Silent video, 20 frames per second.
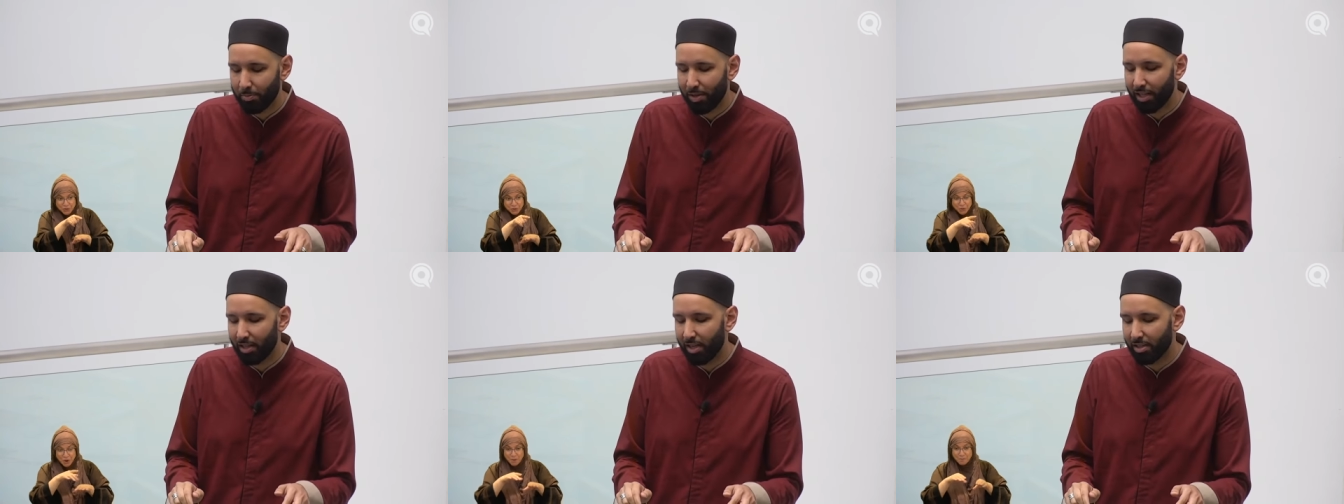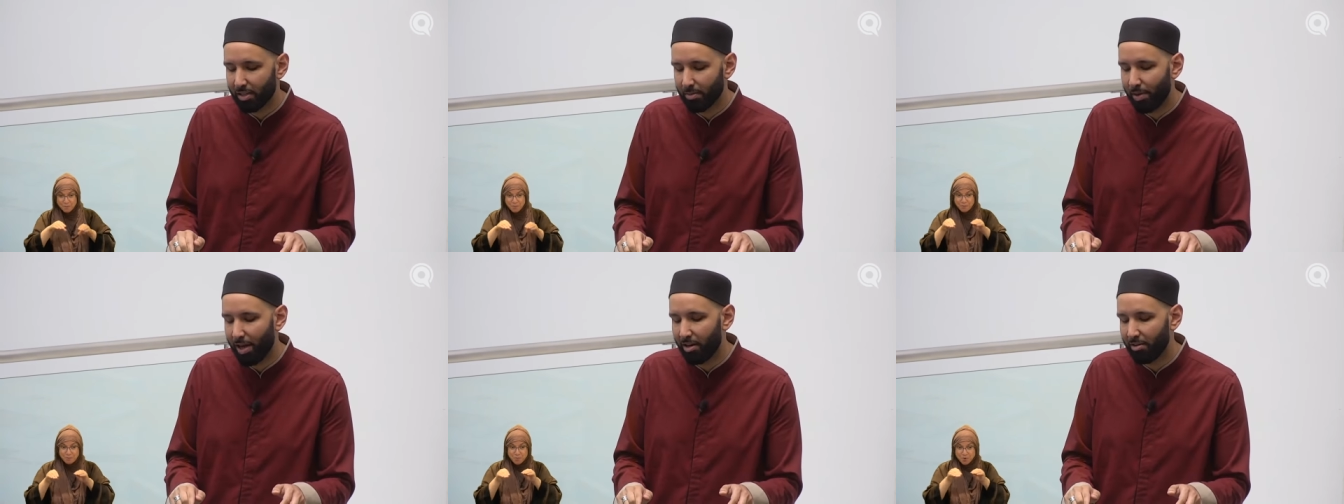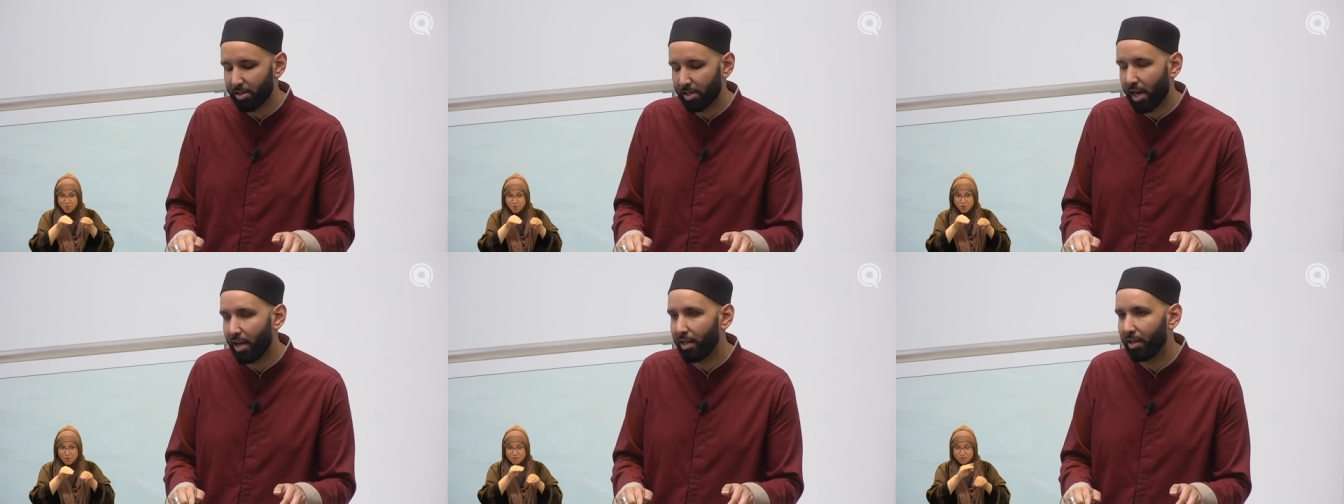May Allah subhanahu wa
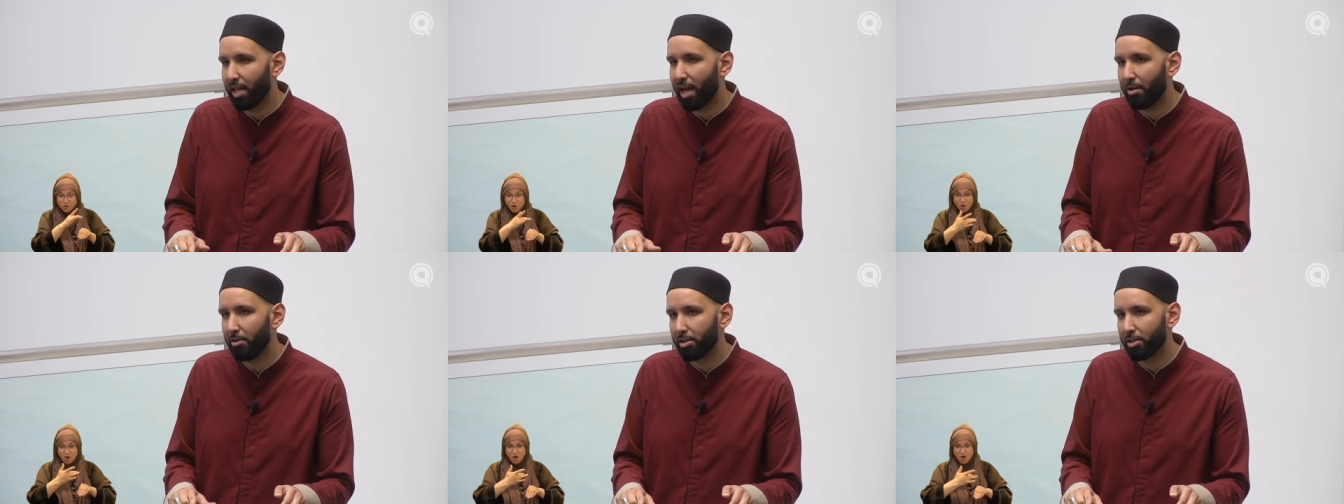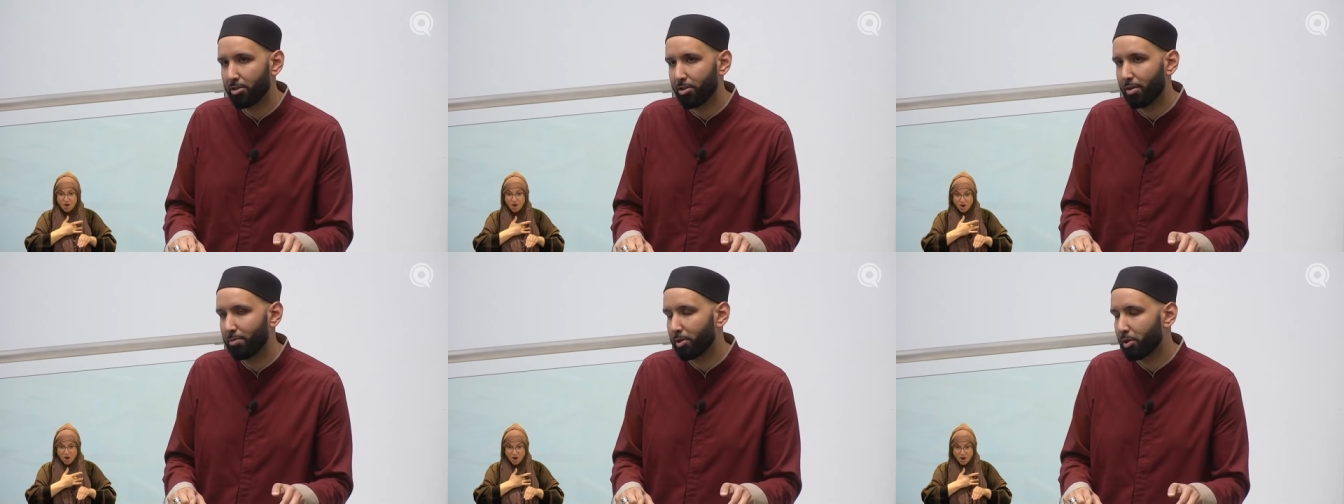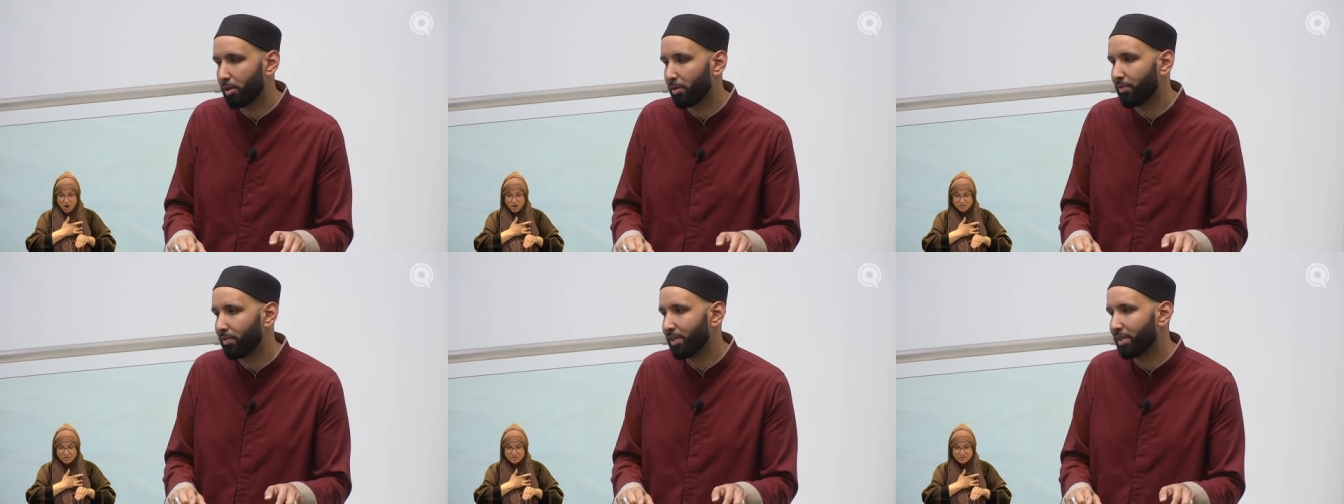ta'ala allow us to
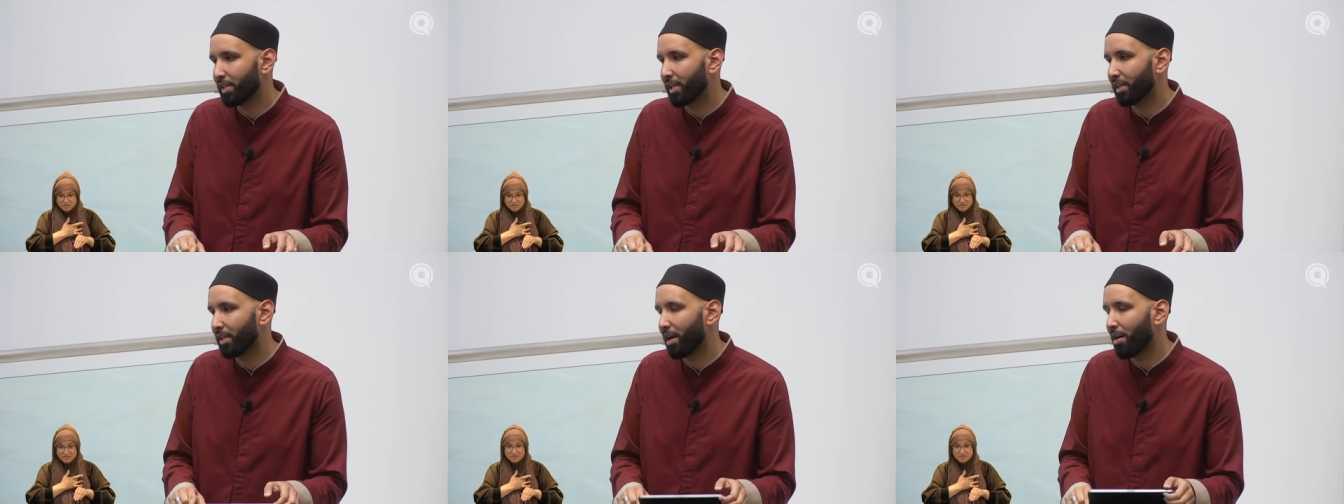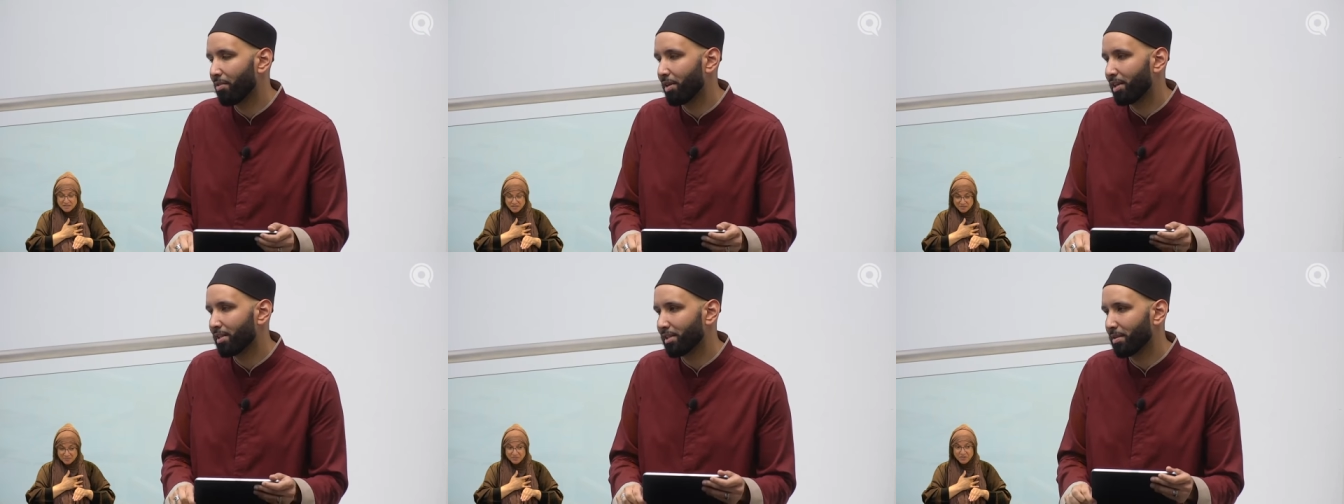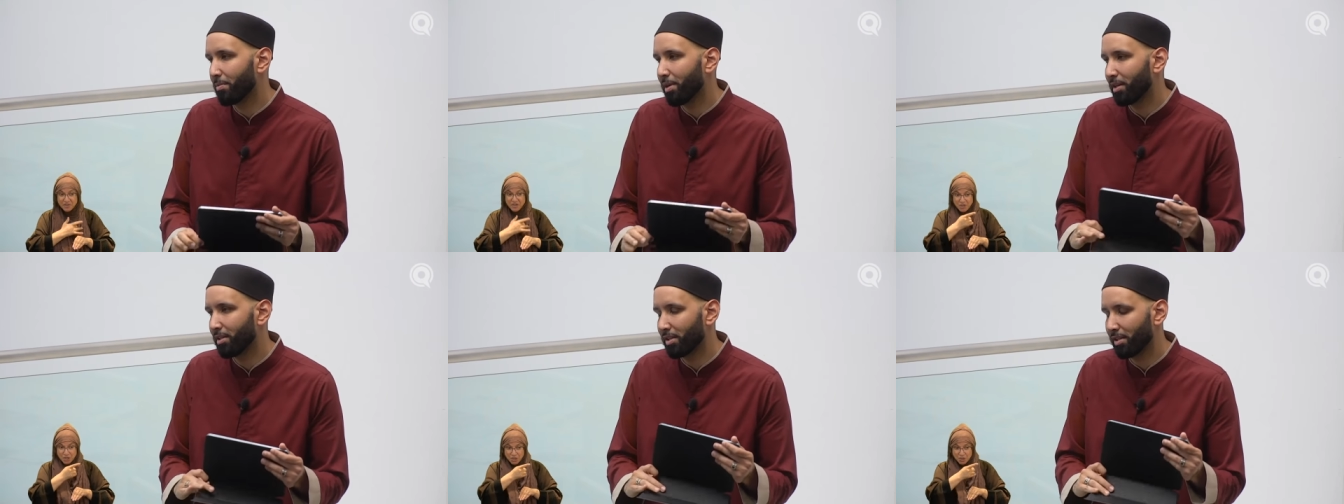observe it and count us
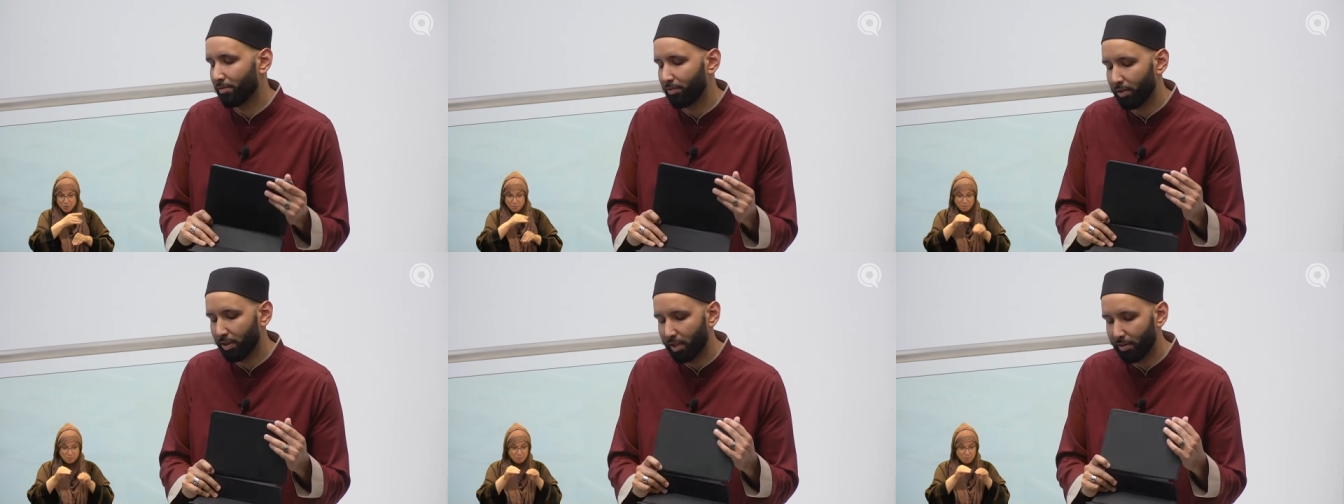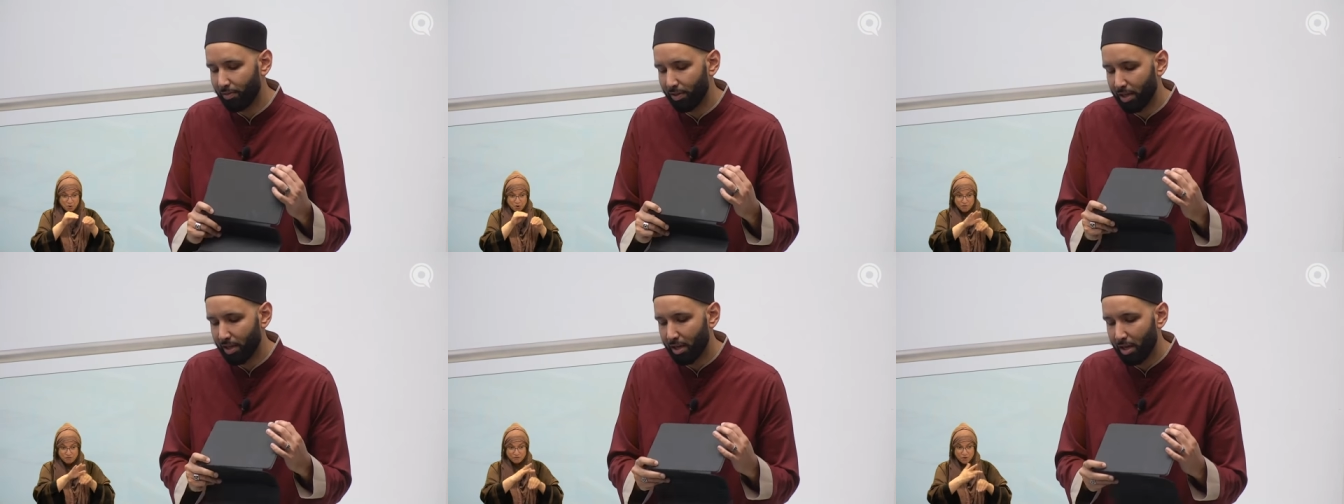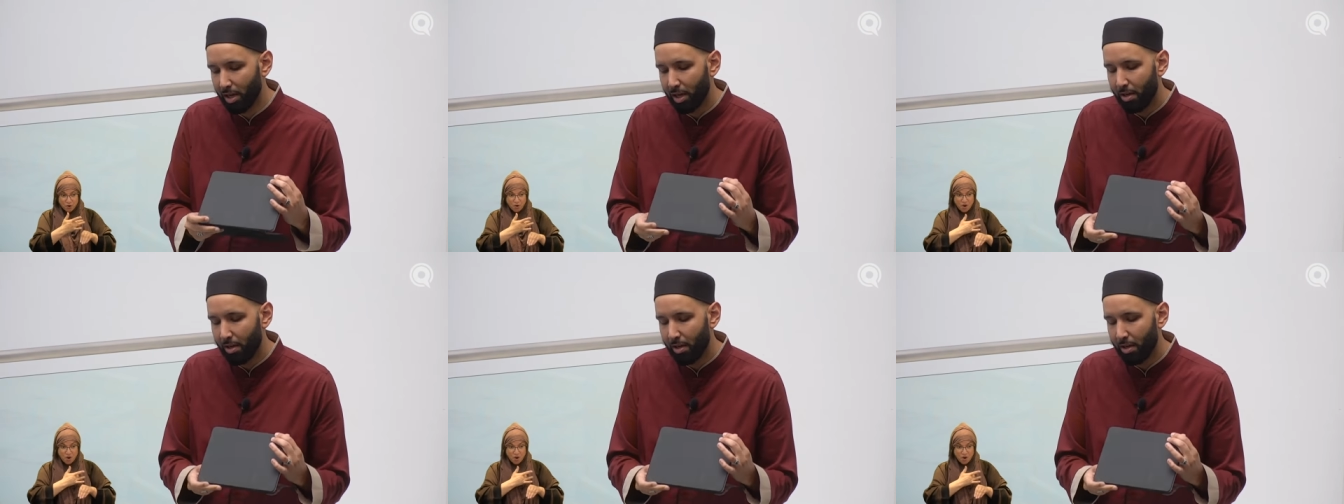amongst the forgiven.